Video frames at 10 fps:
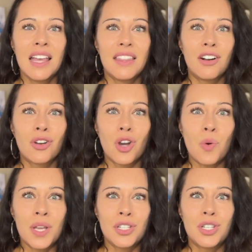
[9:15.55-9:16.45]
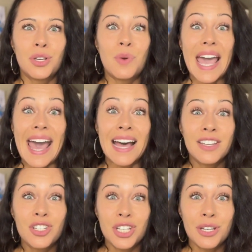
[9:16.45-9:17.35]
that are going to add
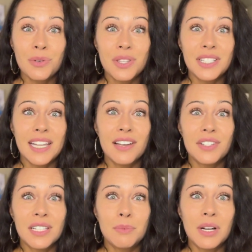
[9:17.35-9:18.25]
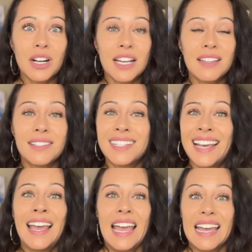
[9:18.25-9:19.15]
to the sales experience
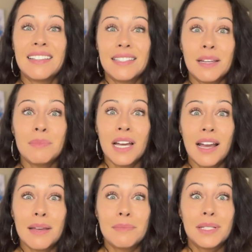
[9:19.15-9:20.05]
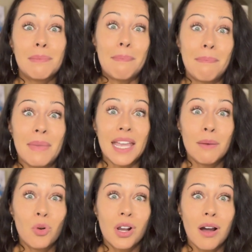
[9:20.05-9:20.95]
and sometimes make it
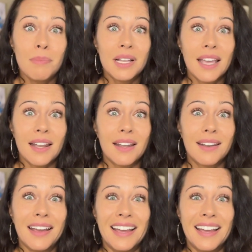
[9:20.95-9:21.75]
more complicated,